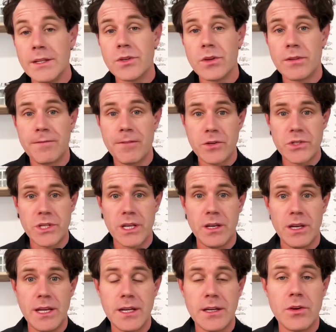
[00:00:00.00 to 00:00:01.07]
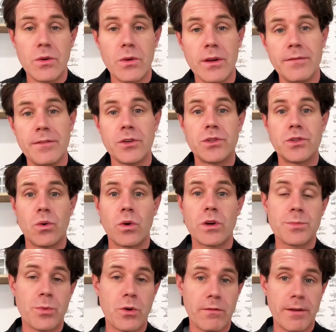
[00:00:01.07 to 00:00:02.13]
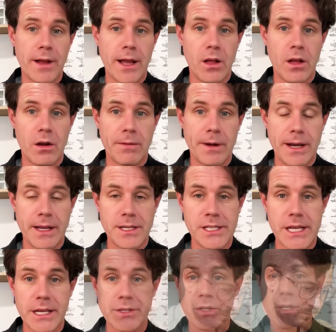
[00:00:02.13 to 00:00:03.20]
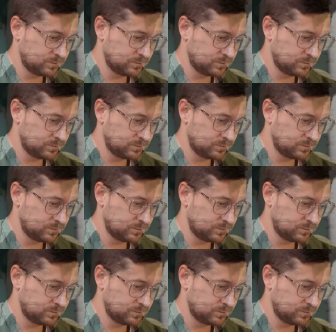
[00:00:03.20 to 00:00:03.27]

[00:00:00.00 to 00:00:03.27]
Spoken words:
so the first thing you need to do, if your store's profile already exists,